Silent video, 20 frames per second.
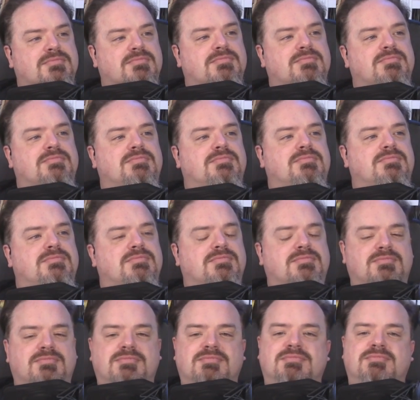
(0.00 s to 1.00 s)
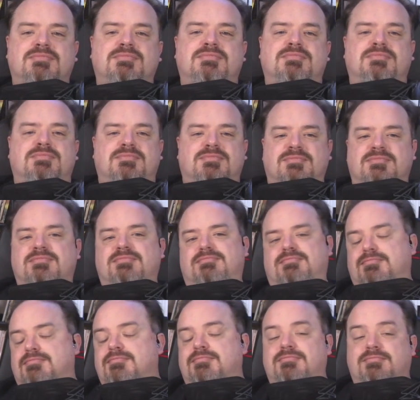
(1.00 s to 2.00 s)

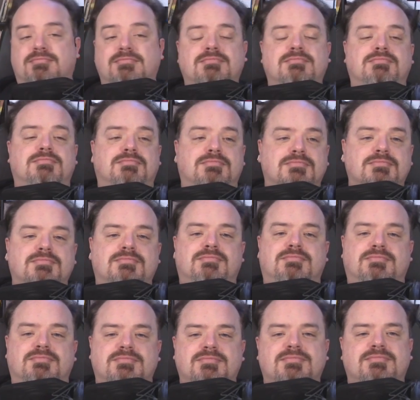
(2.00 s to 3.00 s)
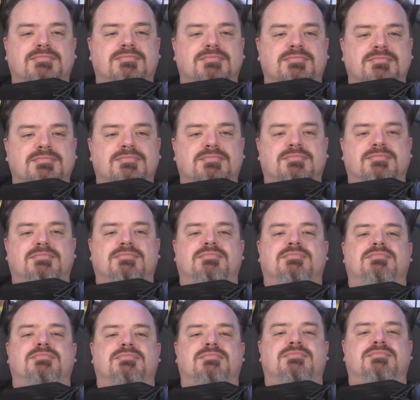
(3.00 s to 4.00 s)

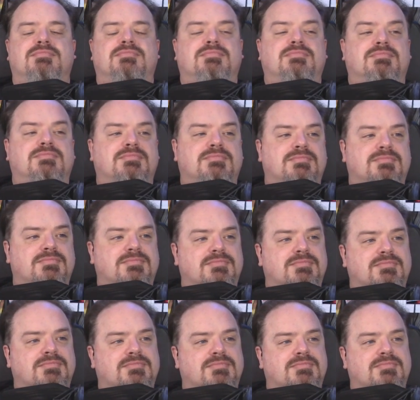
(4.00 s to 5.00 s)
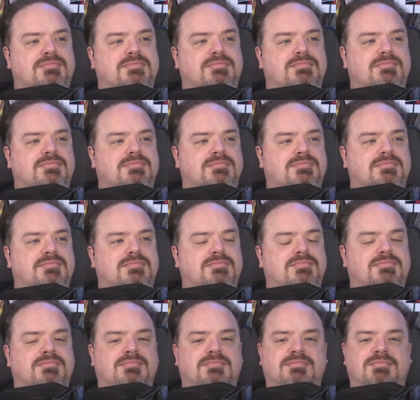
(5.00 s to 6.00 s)

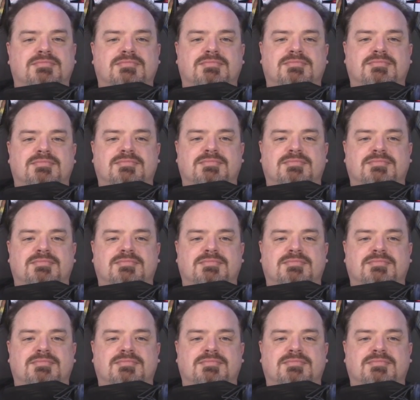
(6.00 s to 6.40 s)
The person shown says nothing.